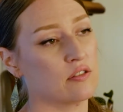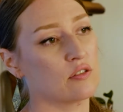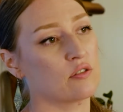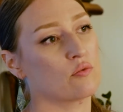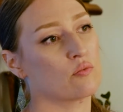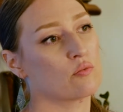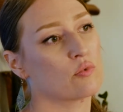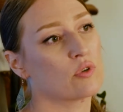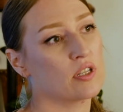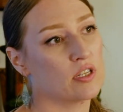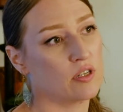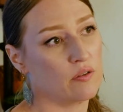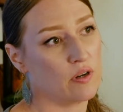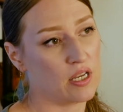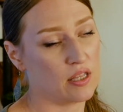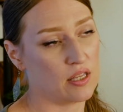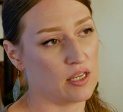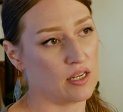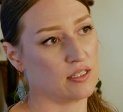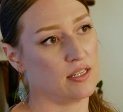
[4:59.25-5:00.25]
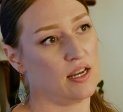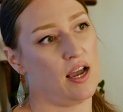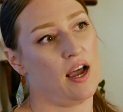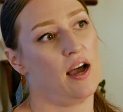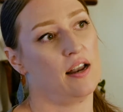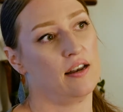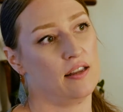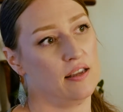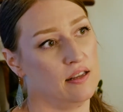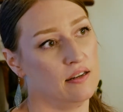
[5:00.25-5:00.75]
a really great thing to
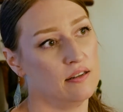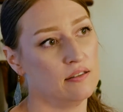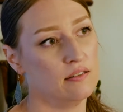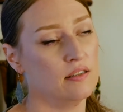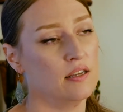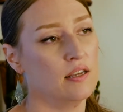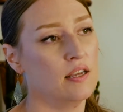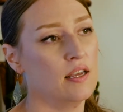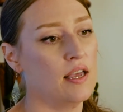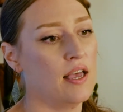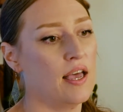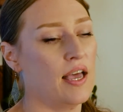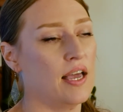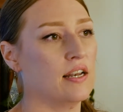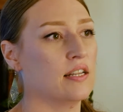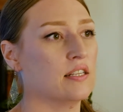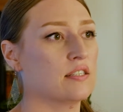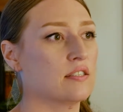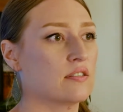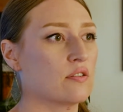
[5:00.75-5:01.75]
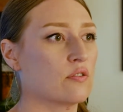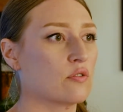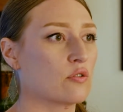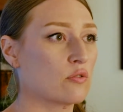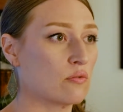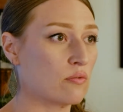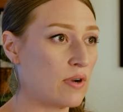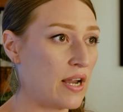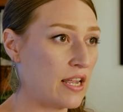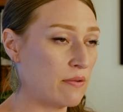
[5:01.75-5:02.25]
add in. And it's
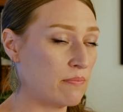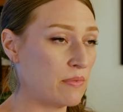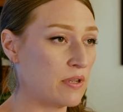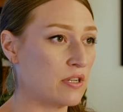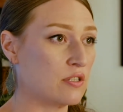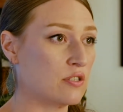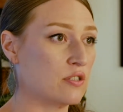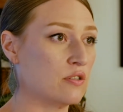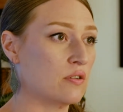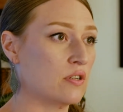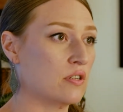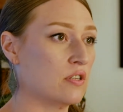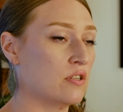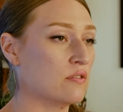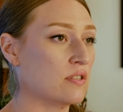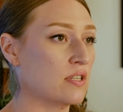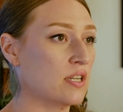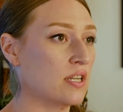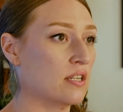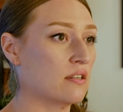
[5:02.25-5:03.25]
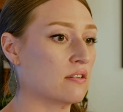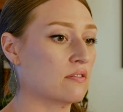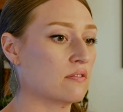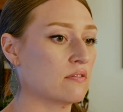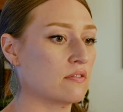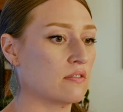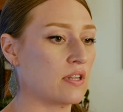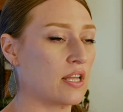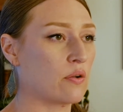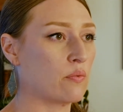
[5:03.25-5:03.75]
great because you can use it
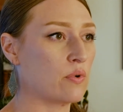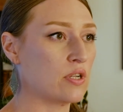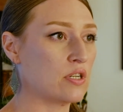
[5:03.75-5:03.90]
like we